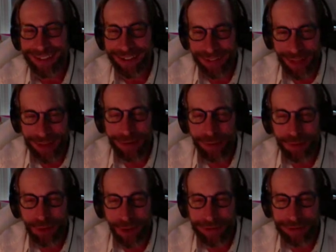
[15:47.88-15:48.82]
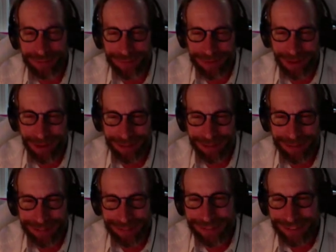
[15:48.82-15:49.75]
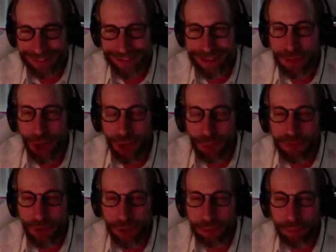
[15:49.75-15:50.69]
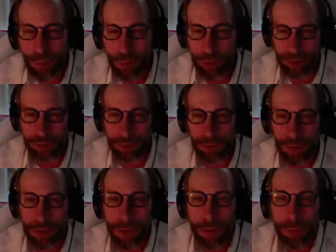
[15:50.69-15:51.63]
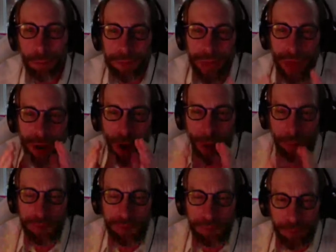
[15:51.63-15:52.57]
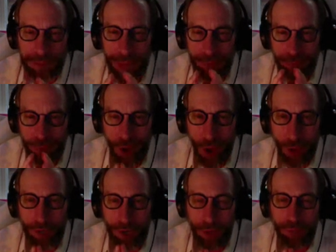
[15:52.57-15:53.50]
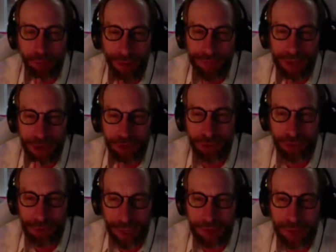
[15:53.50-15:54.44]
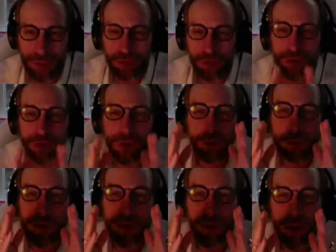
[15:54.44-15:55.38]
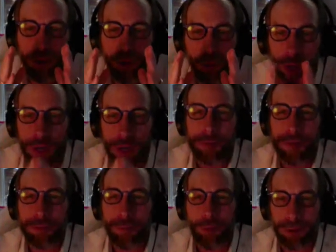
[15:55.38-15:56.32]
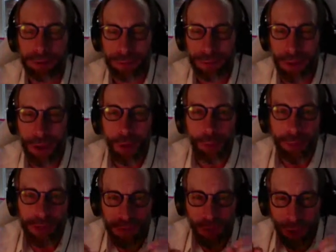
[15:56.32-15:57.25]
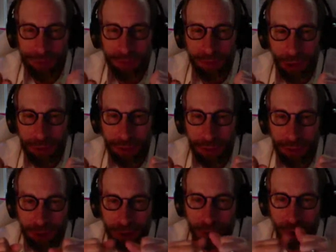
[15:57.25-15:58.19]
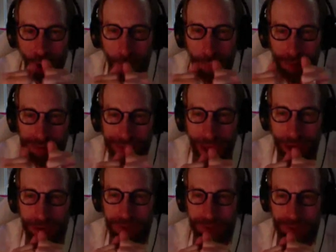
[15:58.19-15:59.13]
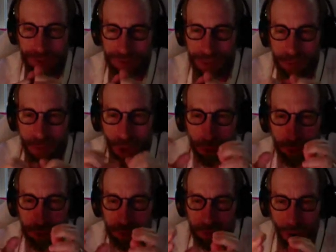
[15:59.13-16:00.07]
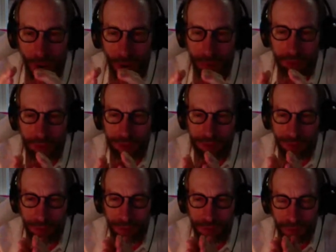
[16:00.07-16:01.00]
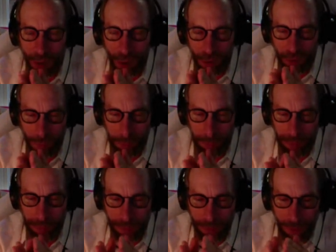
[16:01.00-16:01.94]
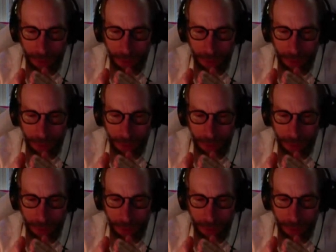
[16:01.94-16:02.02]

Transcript: And that's how science is done. He thought it was unimportant. But that, but that phenomena of gravitational lensing turns out to be incredibly important because Einstein didn't know about galaxies. He thought about stars, and he said the stars will bend